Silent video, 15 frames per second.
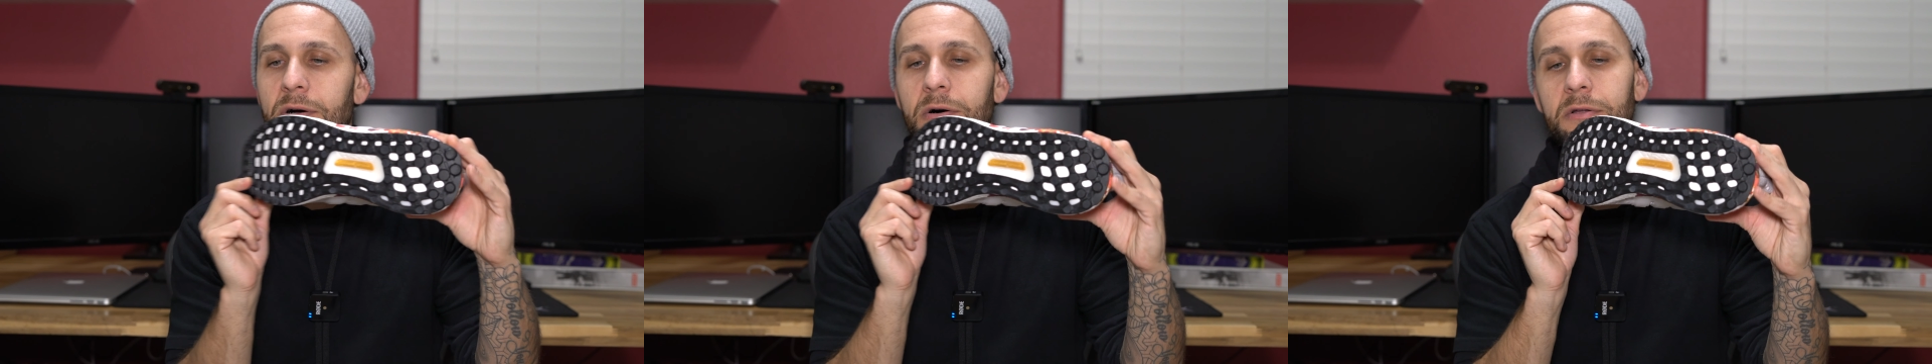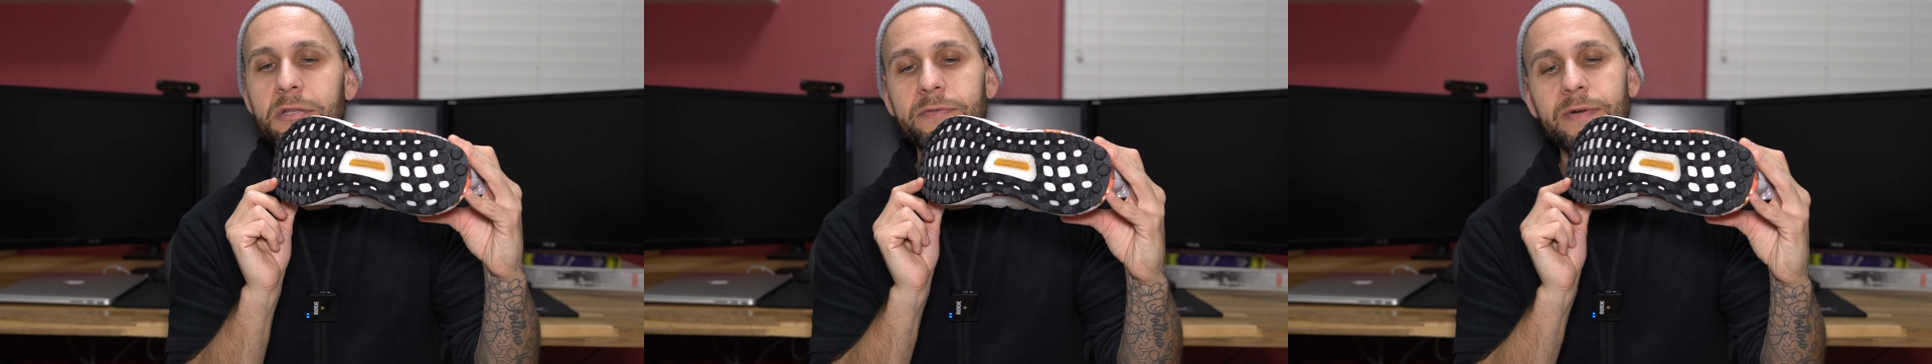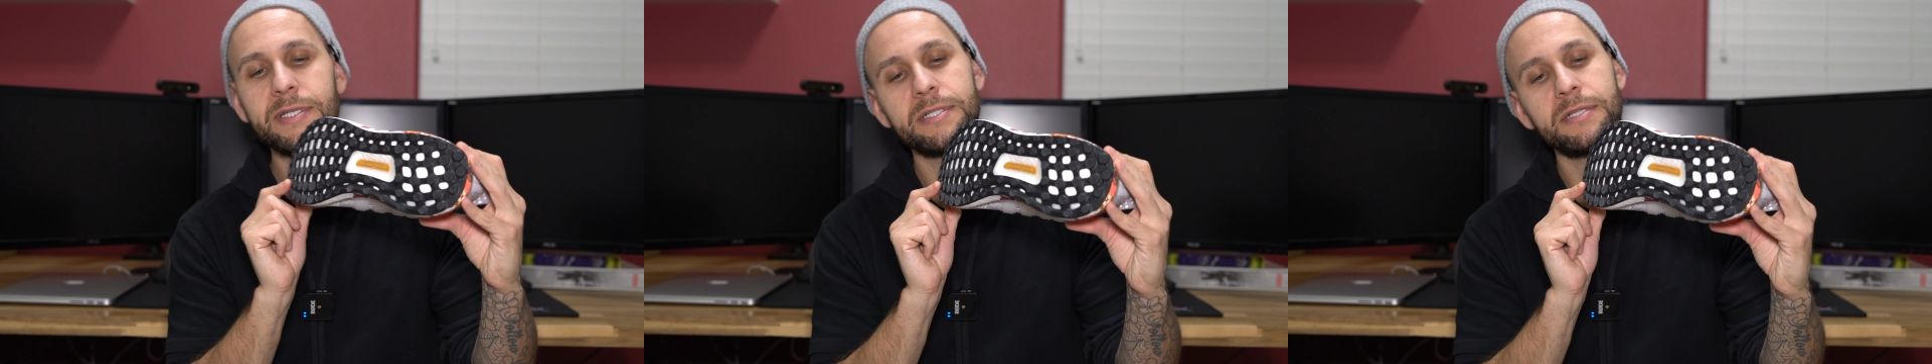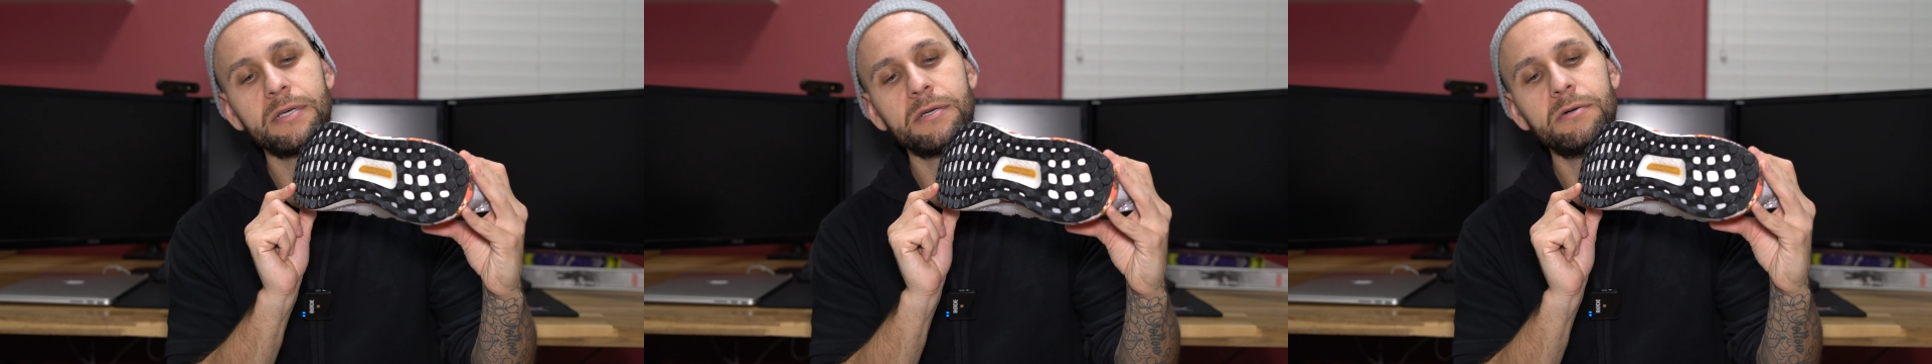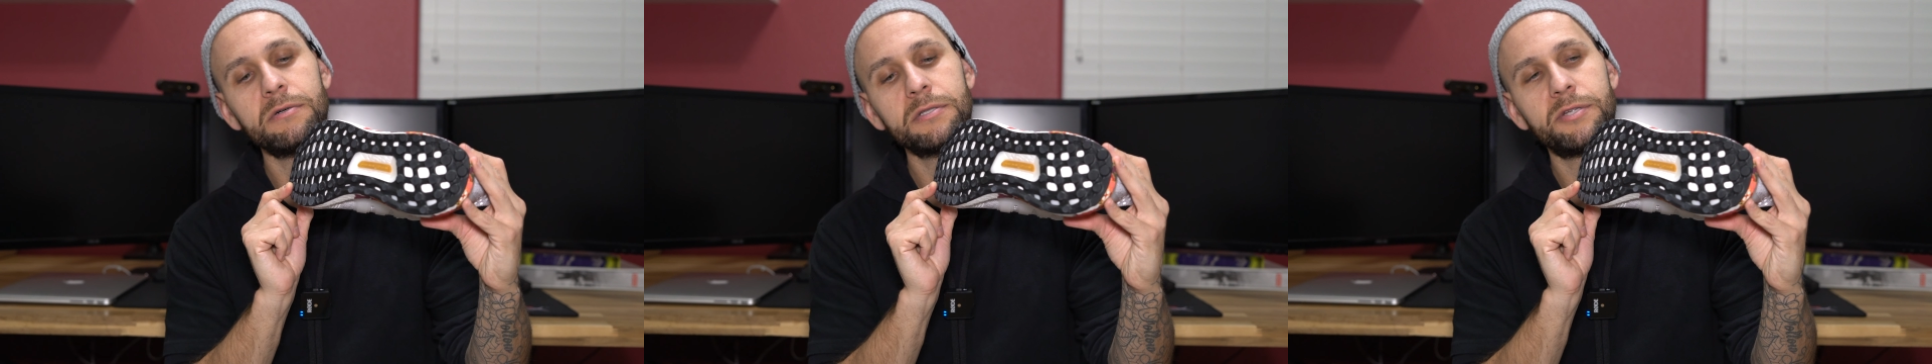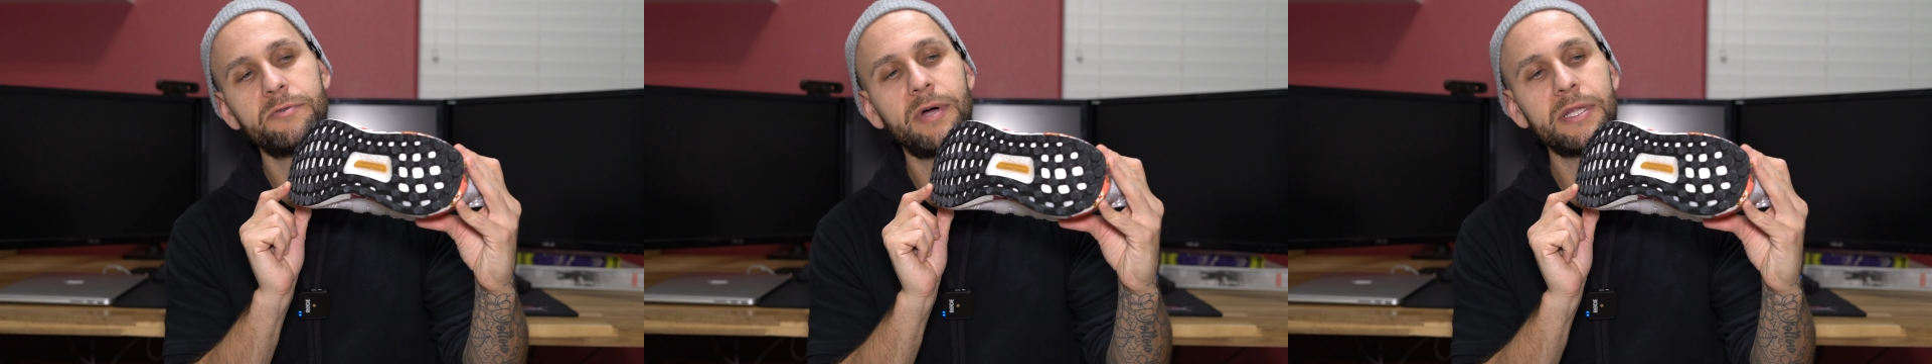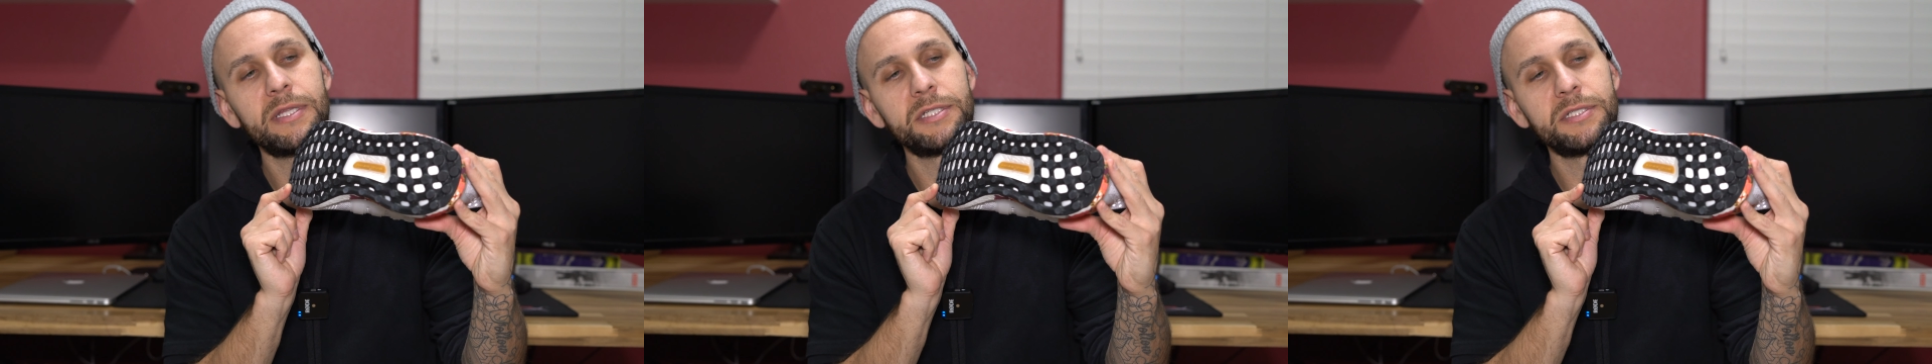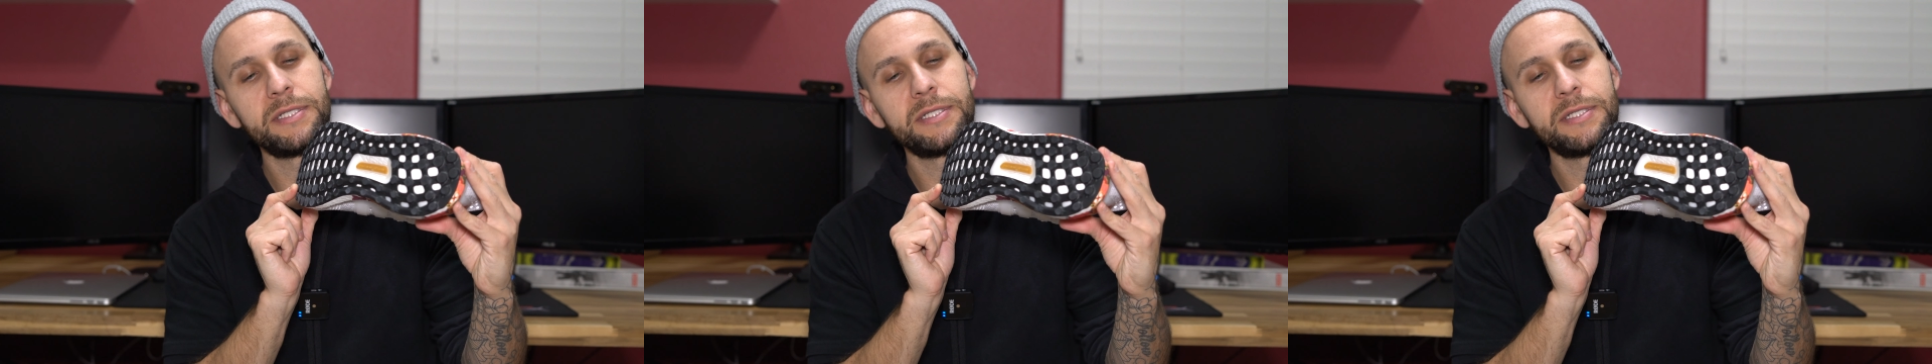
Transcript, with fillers: all the rest of the gold throughout the